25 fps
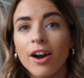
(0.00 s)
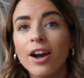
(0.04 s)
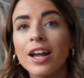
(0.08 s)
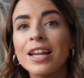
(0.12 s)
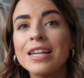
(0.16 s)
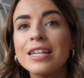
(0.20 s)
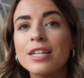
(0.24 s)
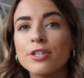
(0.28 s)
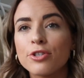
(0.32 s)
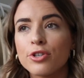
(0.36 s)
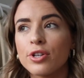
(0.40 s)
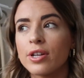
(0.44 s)

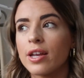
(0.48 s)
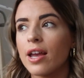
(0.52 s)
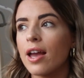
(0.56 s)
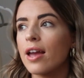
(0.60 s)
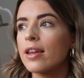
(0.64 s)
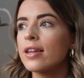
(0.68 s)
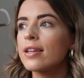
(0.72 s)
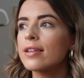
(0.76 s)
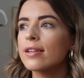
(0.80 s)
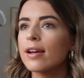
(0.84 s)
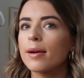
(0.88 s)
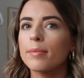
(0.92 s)
I literally,
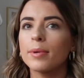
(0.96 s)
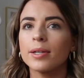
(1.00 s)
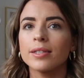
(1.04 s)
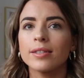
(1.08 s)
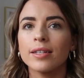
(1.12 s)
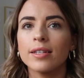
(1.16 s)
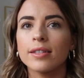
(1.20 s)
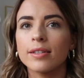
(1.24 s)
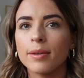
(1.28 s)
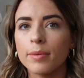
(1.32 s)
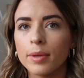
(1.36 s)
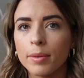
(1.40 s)
anytime I
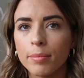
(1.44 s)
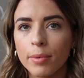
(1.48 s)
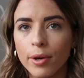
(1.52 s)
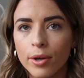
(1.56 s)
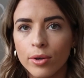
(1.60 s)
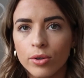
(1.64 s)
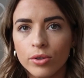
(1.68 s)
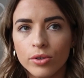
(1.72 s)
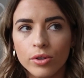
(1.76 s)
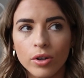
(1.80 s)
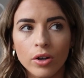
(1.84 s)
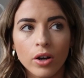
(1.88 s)
see something
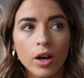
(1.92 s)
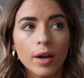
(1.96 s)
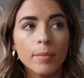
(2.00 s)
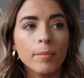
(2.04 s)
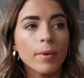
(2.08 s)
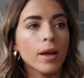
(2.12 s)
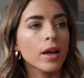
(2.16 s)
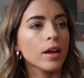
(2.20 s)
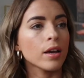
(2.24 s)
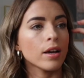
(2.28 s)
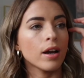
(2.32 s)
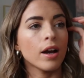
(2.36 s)
polka dot,
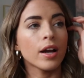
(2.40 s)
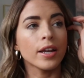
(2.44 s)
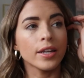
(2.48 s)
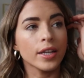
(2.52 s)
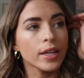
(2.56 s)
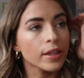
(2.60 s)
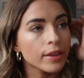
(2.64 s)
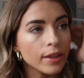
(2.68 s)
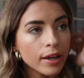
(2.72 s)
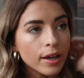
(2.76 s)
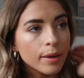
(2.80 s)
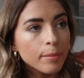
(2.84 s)
I'm like, I
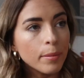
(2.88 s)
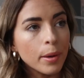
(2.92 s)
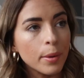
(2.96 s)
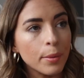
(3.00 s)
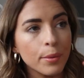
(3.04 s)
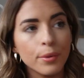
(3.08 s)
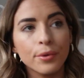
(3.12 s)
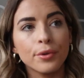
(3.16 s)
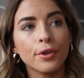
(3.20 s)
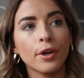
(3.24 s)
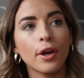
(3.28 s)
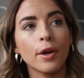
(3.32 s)
need that in
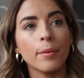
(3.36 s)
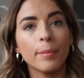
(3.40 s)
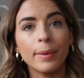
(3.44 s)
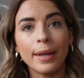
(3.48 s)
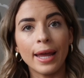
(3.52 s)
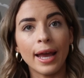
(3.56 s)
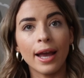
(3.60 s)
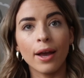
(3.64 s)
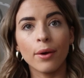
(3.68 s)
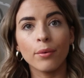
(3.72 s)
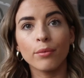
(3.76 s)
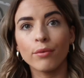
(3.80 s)
my wardrobe
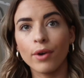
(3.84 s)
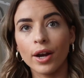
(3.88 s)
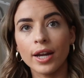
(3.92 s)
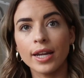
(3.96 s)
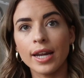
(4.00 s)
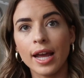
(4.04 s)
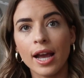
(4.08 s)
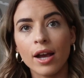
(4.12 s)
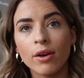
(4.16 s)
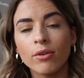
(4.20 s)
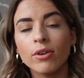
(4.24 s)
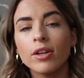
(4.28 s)
now,
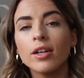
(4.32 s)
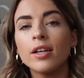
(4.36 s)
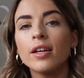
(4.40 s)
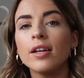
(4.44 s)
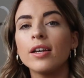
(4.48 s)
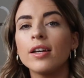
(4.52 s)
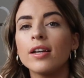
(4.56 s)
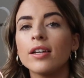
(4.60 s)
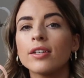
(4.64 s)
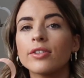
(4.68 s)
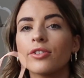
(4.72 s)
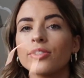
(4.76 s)
right now.
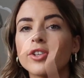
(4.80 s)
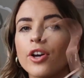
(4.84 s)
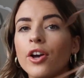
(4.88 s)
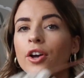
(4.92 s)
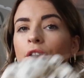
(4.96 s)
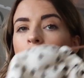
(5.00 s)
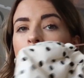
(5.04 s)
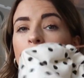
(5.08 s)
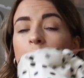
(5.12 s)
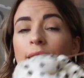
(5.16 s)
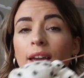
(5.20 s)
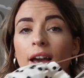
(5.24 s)

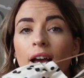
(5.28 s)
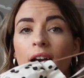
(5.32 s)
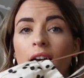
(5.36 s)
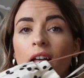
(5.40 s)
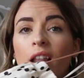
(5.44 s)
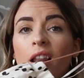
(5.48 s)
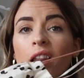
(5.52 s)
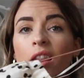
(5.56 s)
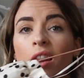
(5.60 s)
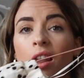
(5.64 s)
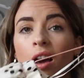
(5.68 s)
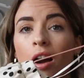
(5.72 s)
So
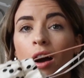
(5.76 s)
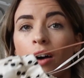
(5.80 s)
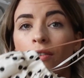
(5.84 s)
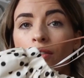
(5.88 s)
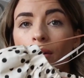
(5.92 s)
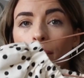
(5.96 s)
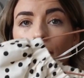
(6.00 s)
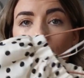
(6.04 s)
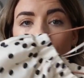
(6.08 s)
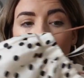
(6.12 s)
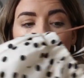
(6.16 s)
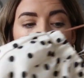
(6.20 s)
yeah,
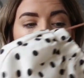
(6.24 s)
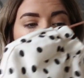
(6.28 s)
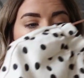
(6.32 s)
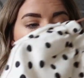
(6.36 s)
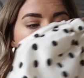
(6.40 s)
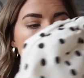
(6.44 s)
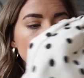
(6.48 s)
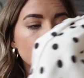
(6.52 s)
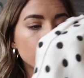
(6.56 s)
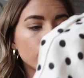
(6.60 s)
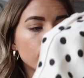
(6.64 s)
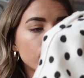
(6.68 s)
love a polka
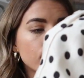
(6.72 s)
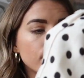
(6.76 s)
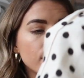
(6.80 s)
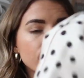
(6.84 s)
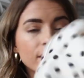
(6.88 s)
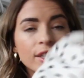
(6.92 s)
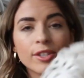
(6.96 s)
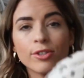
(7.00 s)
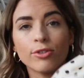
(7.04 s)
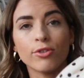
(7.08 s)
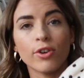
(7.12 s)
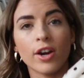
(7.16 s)
dot.
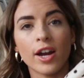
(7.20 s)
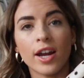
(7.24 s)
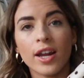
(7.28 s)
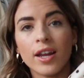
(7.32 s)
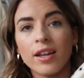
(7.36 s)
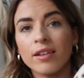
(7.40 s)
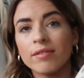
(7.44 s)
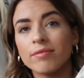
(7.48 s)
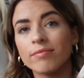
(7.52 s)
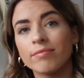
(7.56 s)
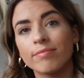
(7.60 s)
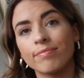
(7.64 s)
This is
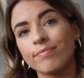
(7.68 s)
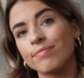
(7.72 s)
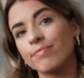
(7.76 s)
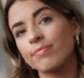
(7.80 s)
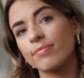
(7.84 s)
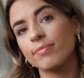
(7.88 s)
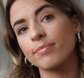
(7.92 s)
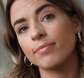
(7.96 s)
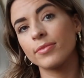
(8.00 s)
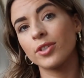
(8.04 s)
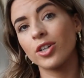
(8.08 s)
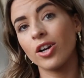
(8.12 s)
great.
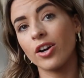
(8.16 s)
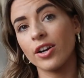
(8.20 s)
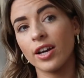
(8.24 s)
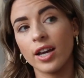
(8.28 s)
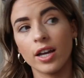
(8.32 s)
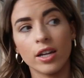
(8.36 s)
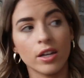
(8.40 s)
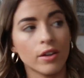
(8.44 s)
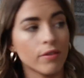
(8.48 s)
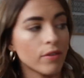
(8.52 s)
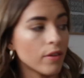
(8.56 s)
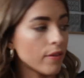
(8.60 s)

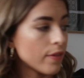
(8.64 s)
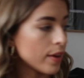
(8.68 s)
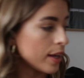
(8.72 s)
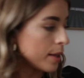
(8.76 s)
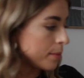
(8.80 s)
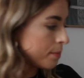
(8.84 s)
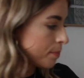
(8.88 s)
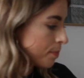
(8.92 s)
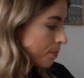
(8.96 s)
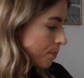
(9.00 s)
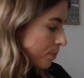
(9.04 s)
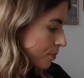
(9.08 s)
Can't get enough of
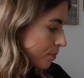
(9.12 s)
it.